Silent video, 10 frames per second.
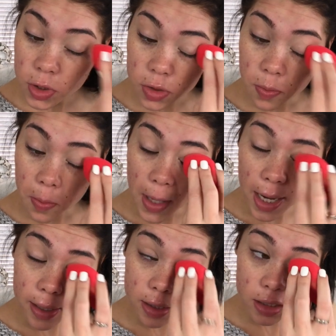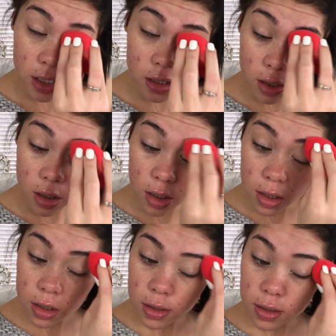Just patting that
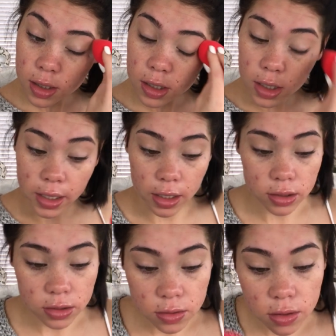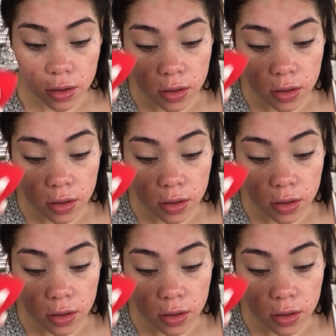on the lids.